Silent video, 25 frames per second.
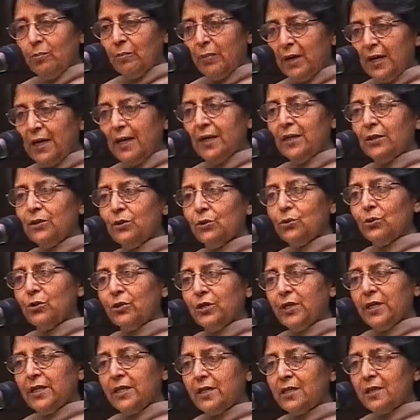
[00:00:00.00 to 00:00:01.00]
by the
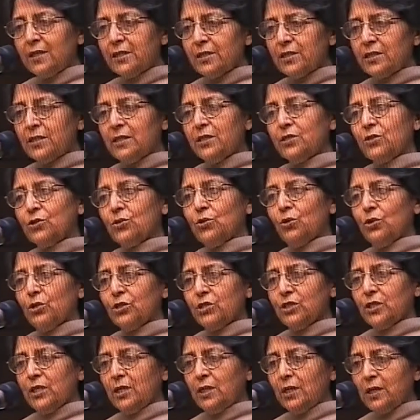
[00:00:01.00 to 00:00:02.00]
Orientalist
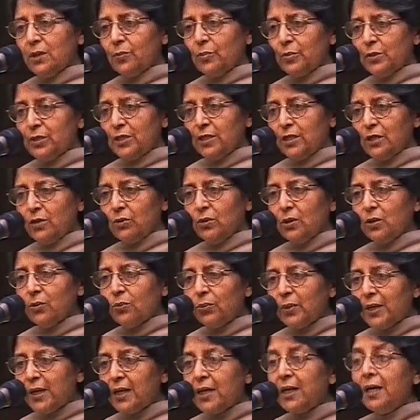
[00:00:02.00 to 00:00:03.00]
discourse in a
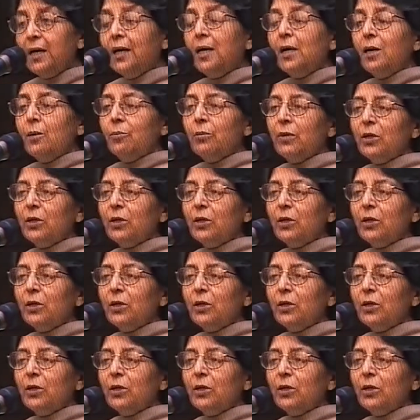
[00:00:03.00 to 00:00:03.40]
particular way,